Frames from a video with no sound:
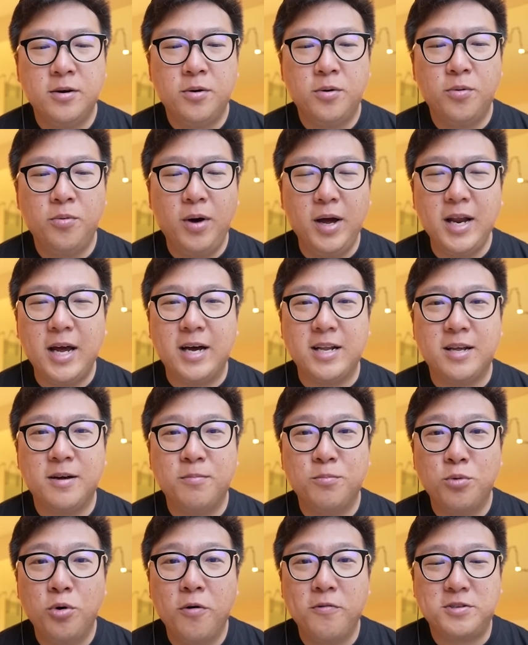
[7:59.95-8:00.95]
what are the
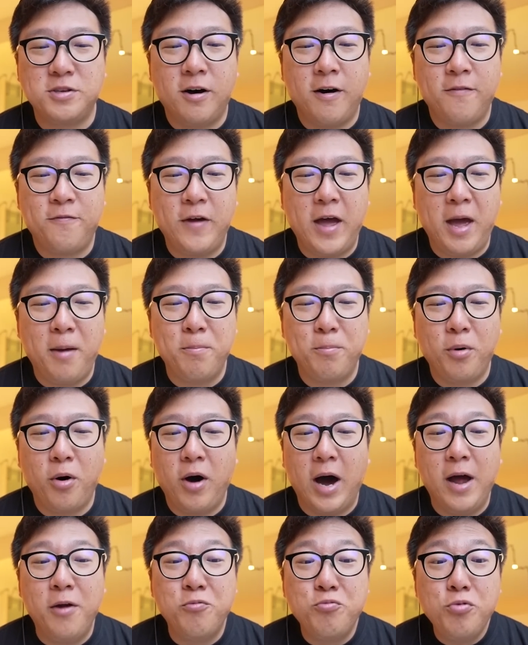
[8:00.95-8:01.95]
moves of Ember?
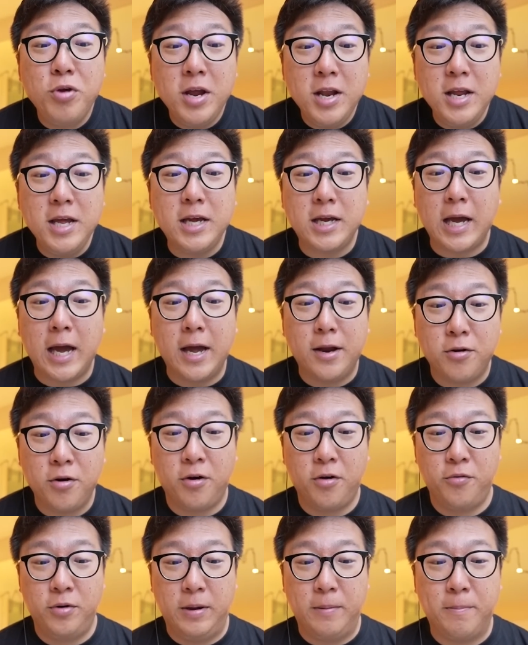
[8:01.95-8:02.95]
I really
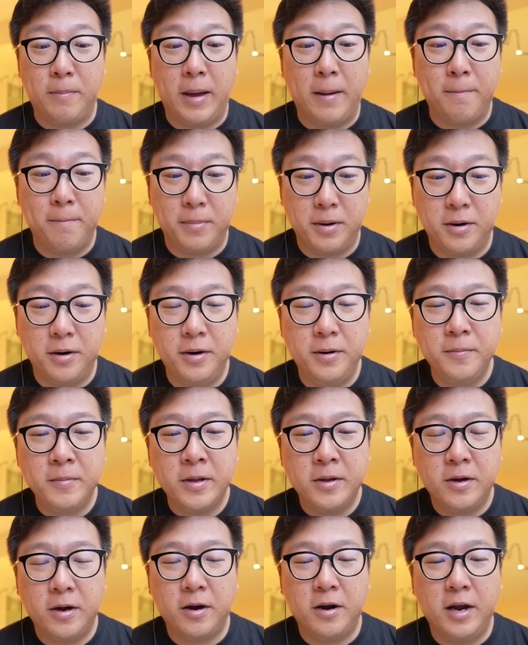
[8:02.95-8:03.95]
cannot remember.
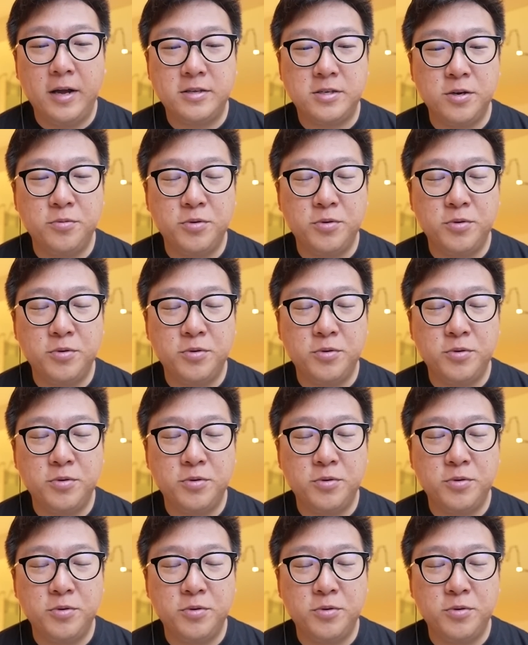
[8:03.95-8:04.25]
Alright, so